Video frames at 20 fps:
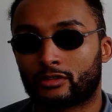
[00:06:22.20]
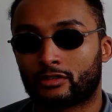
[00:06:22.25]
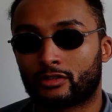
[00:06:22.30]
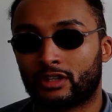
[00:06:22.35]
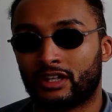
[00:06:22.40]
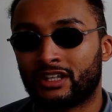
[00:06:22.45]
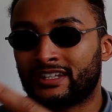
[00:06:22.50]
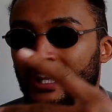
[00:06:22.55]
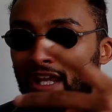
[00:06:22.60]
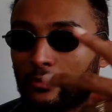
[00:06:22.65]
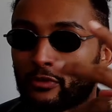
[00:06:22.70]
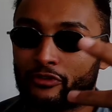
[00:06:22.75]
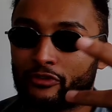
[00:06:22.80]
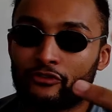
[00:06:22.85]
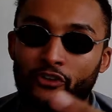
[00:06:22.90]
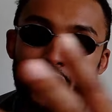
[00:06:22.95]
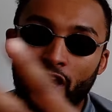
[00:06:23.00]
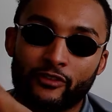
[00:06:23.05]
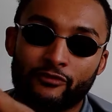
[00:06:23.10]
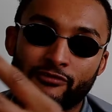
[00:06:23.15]
in there with
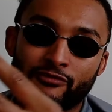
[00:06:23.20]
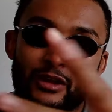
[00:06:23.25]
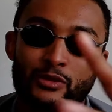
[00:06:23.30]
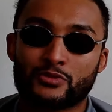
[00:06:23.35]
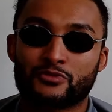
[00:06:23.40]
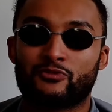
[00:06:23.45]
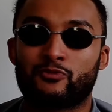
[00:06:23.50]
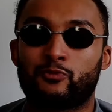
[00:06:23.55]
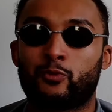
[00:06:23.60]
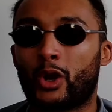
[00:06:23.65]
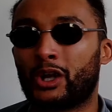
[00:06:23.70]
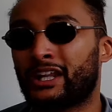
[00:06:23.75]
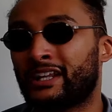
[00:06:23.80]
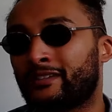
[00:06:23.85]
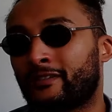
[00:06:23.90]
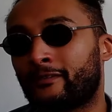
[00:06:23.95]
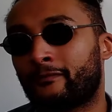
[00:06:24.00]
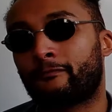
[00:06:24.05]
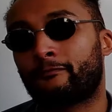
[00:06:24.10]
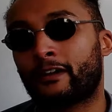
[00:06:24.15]
5 rounds of
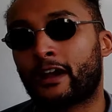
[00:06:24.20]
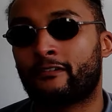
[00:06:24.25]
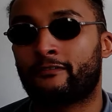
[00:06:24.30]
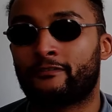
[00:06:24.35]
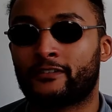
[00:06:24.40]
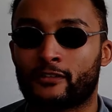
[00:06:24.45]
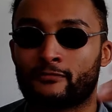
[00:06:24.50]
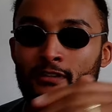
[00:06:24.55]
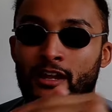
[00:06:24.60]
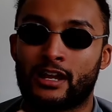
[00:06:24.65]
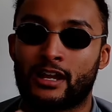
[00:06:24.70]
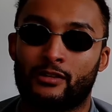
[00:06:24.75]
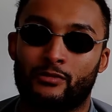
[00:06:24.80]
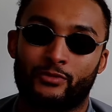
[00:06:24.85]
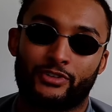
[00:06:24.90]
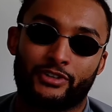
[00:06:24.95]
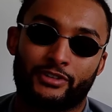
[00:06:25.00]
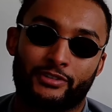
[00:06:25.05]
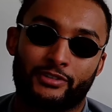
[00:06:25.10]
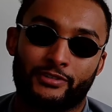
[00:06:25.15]
Wallin faffing
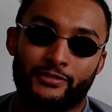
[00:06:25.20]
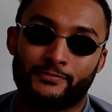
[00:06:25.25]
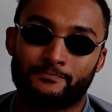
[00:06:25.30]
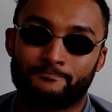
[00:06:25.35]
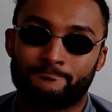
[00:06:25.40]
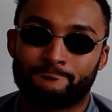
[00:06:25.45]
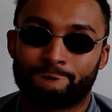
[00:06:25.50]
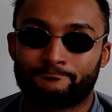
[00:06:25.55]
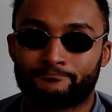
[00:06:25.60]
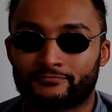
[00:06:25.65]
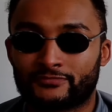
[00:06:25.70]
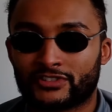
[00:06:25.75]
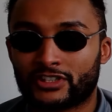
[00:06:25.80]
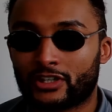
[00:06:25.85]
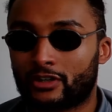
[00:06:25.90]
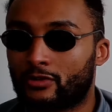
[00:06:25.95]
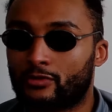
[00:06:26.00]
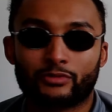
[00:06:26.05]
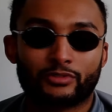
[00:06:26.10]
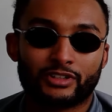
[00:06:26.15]
around?
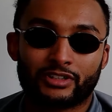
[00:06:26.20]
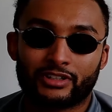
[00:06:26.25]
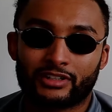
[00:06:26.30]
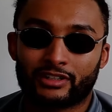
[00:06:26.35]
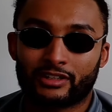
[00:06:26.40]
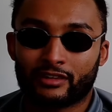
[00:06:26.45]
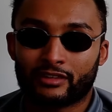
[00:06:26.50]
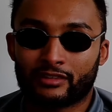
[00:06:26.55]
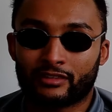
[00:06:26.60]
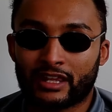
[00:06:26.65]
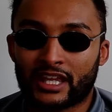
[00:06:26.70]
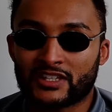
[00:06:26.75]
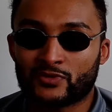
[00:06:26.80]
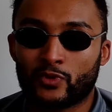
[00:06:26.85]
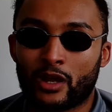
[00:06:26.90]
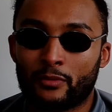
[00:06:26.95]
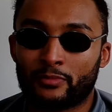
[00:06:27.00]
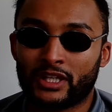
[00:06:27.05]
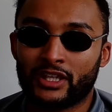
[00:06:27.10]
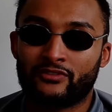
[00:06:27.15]
So that's why
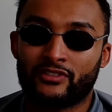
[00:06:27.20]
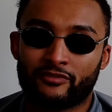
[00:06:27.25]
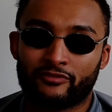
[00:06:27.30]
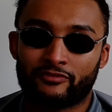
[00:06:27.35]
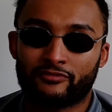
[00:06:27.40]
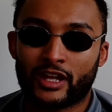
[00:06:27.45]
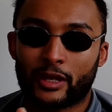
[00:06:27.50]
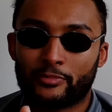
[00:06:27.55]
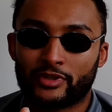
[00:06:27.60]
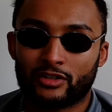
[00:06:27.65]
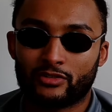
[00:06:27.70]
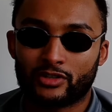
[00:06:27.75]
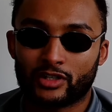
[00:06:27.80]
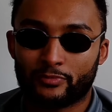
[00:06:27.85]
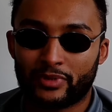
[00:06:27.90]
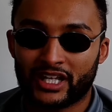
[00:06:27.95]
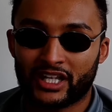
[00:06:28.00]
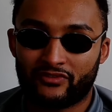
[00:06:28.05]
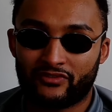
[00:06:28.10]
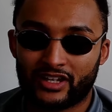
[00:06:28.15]
I'm giving Fabio the
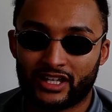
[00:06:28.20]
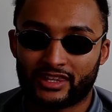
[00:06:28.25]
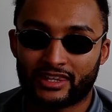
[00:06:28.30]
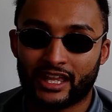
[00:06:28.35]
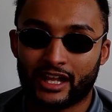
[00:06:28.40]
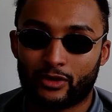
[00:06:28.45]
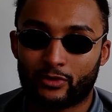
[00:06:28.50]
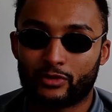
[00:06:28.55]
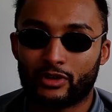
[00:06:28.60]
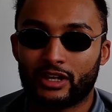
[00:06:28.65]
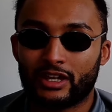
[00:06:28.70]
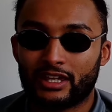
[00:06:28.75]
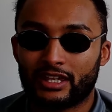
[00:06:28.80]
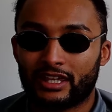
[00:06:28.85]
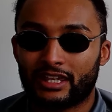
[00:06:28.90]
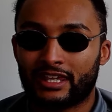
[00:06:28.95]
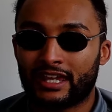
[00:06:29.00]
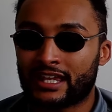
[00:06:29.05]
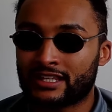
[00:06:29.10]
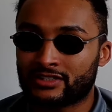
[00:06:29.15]
benefit of the doubt.
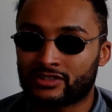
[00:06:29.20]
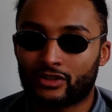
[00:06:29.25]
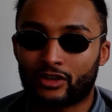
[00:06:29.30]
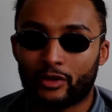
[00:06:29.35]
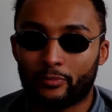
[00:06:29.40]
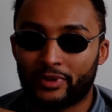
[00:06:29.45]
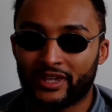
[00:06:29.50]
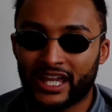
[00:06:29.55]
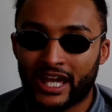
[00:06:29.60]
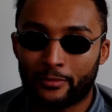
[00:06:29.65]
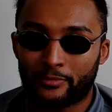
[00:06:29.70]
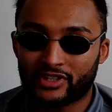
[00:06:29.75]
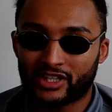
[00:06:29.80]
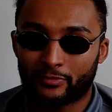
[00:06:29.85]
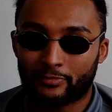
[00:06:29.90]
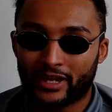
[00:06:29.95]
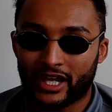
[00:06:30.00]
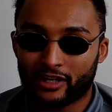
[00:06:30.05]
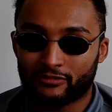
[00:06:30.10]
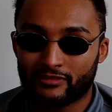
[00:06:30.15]
He hasn't got a big amateur
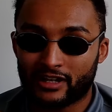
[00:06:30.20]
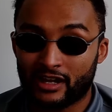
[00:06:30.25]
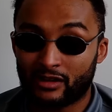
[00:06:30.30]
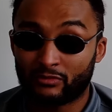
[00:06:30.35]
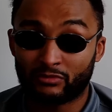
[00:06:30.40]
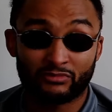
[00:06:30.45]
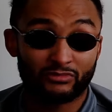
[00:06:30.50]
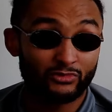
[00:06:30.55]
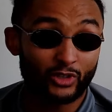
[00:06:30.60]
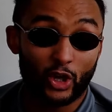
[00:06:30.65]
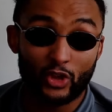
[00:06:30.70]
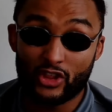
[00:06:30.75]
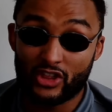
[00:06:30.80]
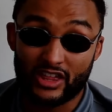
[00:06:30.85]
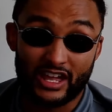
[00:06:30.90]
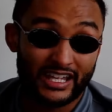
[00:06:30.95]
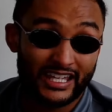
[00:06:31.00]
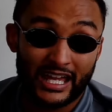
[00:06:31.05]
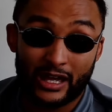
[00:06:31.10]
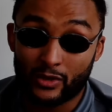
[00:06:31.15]
background. Not that
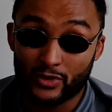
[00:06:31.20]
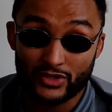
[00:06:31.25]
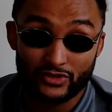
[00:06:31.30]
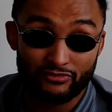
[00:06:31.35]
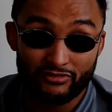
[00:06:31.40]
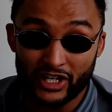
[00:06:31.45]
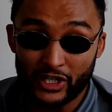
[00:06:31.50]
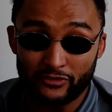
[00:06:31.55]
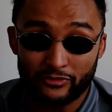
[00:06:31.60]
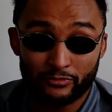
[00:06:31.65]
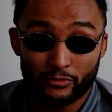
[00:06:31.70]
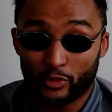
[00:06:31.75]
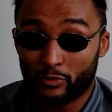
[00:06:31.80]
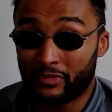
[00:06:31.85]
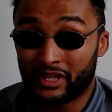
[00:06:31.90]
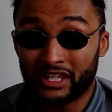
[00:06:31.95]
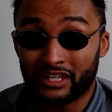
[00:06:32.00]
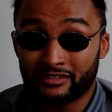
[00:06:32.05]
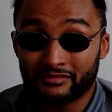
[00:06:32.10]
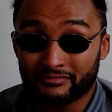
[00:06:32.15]
that counts for anything with
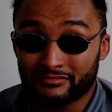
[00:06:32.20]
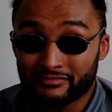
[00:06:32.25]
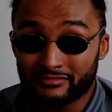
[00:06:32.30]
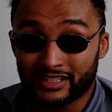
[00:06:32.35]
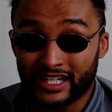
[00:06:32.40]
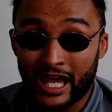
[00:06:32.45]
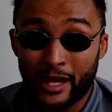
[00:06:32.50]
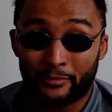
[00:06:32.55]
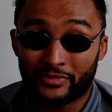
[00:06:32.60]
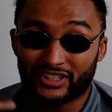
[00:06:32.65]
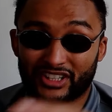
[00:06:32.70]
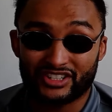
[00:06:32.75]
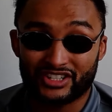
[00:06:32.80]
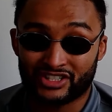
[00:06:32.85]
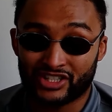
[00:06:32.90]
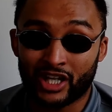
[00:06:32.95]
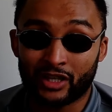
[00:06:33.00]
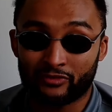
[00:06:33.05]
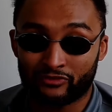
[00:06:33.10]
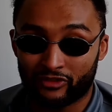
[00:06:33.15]
me. The amateurs are
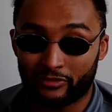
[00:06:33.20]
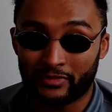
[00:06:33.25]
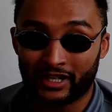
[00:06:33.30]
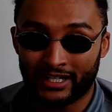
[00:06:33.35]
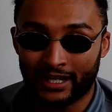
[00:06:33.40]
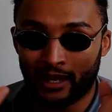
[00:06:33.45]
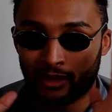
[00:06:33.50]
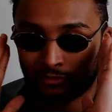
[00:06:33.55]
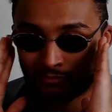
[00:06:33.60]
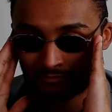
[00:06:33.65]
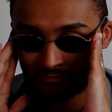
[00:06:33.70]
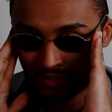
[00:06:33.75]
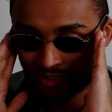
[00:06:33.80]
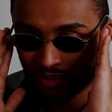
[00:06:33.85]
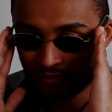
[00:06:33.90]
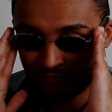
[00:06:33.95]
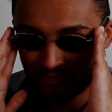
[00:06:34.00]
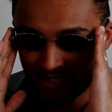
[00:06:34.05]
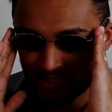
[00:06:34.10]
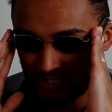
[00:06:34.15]
done for me now. I don't
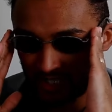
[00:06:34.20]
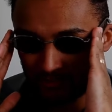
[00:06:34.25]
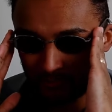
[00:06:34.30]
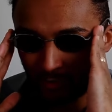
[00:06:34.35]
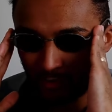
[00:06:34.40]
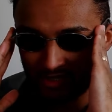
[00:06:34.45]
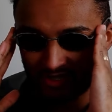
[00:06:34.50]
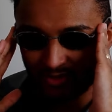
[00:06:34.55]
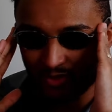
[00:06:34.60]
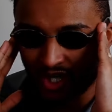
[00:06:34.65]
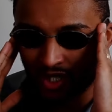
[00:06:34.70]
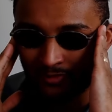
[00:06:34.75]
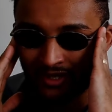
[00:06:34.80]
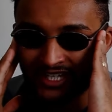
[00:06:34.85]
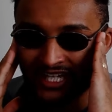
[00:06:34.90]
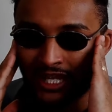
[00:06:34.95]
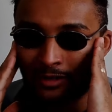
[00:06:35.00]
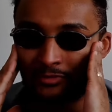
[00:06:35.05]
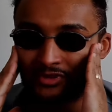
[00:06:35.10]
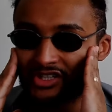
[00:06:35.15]
think there's any point talking about
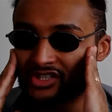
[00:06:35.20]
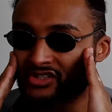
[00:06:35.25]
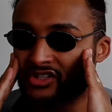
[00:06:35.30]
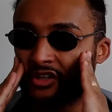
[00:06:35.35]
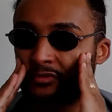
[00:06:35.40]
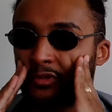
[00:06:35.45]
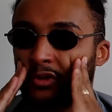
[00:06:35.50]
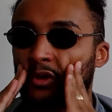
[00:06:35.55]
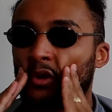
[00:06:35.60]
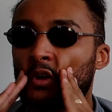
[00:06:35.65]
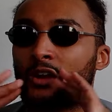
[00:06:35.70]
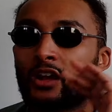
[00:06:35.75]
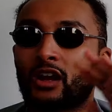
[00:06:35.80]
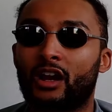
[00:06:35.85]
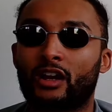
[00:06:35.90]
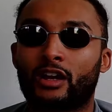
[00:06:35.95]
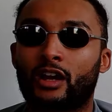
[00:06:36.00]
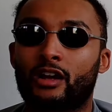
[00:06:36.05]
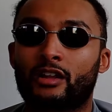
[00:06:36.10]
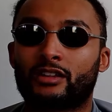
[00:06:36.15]
the amateurs no more.
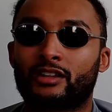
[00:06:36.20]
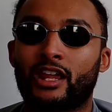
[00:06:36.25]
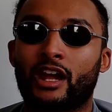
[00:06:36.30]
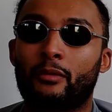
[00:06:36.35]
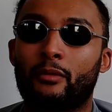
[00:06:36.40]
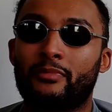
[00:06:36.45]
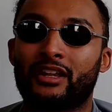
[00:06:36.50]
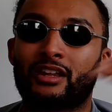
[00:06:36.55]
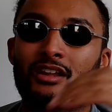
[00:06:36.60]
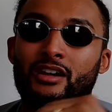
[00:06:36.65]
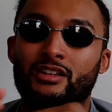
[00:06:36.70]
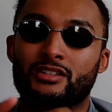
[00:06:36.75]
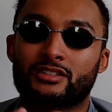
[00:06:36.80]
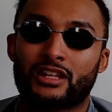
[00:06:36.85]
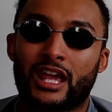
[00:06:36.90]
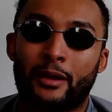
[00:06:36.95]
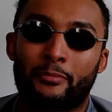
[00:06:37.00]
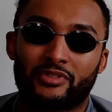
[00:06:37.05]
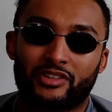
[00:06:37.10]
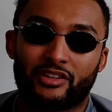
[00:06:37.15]
I can't tell me the last
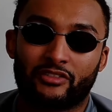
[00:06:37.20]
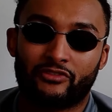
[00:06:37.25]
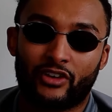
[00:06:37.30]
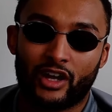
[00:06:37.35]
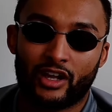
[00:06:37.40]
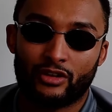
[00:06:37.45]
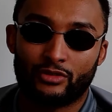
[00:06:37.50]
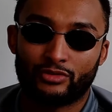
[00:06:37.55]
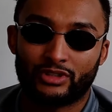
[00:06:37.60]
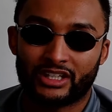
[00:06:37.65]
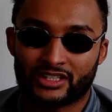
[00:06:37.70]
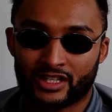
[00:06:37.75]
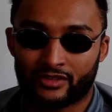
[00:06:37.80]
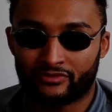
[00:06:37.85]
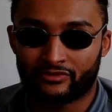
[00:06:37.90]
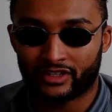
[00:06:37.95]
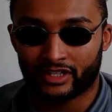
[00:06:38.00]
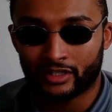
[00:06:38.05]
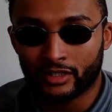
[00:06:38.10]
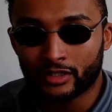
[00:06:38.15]
amateur fighter who did
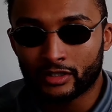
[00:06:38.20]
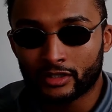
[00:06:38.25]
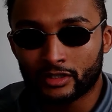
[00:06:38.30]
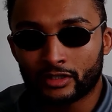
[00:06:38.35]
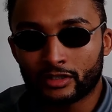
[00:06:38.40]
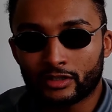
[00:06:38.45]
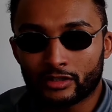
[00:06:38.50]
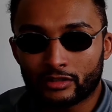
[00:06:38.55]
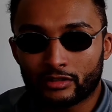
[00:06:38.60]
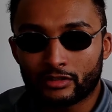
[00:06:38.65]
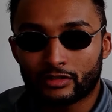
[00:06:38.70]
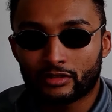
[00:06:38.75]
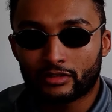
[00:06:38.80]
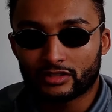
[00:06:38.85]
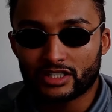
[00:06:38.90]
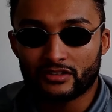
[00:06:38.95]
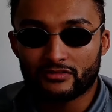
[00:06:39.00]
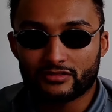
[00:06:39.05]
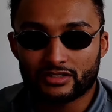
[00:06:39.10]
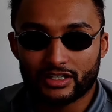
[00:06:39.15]
something.
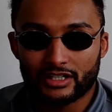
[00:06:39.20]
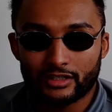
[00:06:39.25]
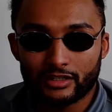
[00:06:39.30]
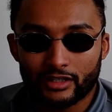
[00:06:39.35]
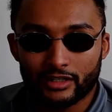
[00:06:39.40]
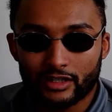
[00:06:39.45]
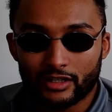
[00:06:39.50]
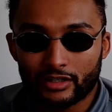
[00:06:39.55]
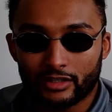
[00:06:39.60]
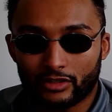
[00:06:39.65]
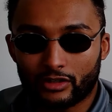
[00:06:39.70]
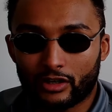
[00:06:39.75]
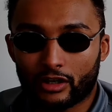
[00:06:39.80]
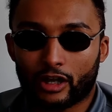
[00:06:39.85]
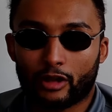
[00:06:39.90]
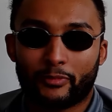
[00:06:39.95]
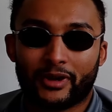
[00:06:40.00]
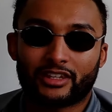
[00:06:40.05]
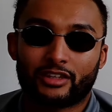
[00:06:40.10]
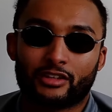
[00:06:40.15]
Seriously. You got to go
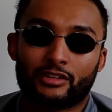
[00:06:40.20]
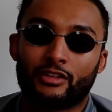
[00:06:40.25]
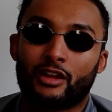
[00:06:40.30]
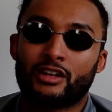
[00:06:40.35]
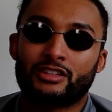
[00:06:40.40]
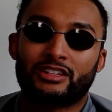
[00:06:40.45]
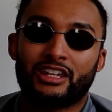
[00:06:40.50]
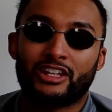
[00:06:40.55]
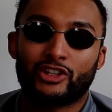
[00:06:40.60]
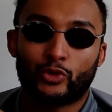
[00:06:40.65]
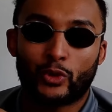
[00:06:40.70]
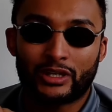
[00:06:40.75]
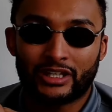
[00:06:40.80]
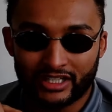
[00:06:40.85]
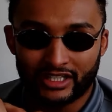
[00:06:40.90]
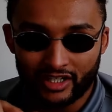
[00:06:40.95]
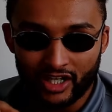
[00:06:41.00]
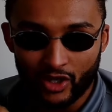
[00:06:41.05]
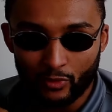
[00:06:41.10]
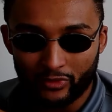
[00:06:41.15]
back to
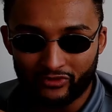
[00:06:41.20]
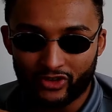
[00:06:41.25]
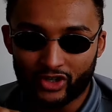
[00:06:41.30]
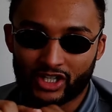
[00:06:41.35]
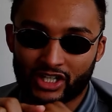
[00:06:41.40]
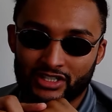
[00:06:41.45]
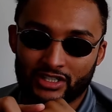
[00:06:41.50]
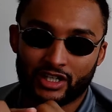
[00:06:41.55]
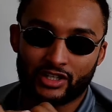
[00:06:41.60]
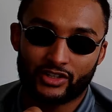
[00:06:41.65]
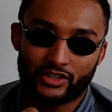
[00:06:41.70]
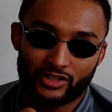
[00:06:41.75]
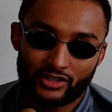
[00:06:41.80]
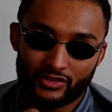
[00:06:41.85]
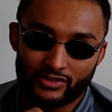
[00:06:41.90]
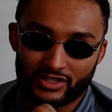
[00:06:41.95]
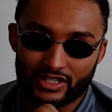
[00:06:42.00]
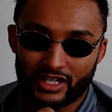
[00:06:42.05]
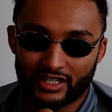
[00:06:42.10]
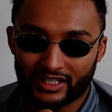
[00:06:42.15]
1929 with Alexander
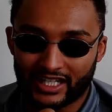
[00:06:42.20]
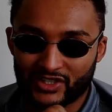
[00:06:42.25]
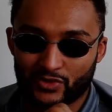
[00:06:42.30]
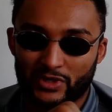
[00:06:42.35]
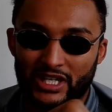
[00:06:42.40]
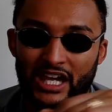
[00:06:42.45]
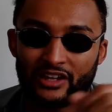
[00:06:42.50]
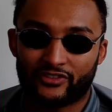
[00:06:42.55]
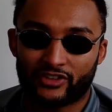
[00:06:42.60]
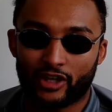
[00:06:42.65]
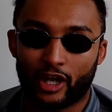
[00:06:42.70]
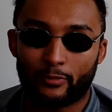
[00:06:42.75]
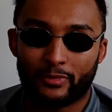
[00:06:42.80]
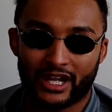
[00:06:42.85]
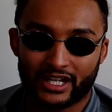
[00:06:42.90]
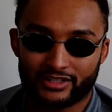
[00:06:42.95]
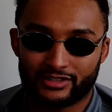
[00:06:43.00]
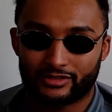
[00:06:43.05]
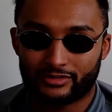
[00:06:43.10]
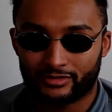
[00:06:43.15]
Usyk. That's what you have to go
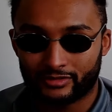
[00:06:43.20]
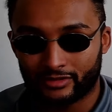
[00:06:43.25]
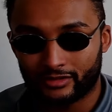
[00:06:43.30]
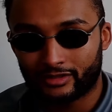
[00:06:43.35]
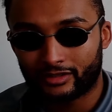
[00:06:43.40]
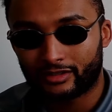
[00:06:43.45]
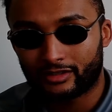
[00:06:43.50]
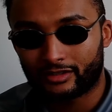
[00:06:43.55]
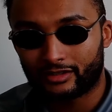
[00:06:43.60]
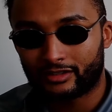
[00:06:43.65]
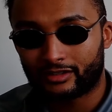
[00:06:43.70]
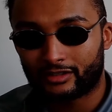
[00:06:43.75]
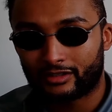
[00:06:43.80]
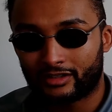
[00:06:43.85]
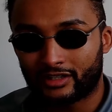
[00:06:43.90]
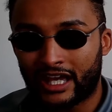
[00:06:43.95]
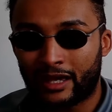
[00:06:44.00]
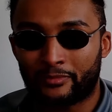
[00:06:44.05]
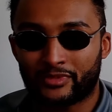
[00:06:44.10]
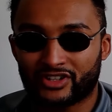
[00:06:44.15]
back to.
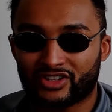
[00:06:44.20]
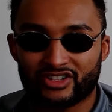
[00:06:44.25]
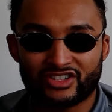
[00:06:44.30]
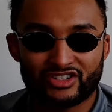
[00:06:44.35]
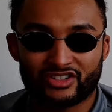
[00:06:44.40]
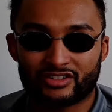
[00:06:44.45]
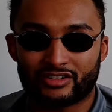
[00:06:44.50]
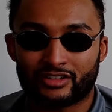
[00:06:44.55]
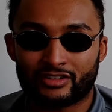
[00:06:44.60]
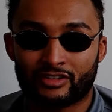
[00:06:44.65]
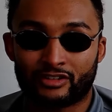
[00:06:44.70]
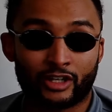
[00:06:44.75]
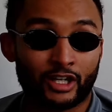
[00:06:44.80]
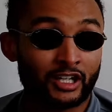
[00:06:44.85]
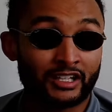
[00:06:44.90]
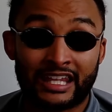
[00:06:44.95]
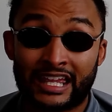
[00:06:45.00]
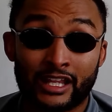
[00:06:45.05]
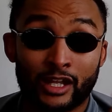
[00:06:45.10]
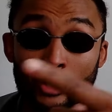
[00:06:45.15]
The amateurs...
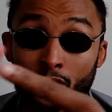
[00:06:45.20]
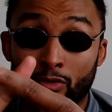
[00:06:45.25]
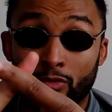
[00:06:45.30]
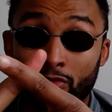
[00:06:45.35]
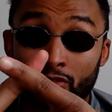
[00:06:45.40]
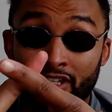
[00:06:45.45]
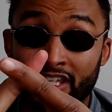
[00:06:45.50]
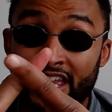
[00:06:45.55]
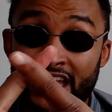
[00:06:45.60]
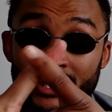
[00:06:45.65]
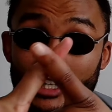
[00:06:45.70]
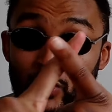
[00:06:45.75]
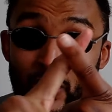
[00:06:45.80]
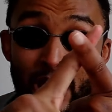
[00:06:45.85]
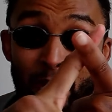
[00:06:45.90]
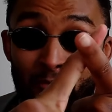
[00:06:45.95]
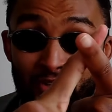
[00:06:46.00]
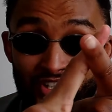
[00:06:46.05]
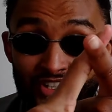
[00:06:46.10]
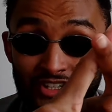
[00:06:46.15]
Canelo, he ain't no
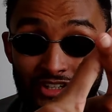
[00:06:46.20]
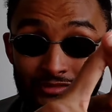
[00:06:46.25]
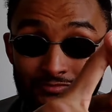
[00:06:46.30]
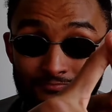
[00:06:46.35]
amateur.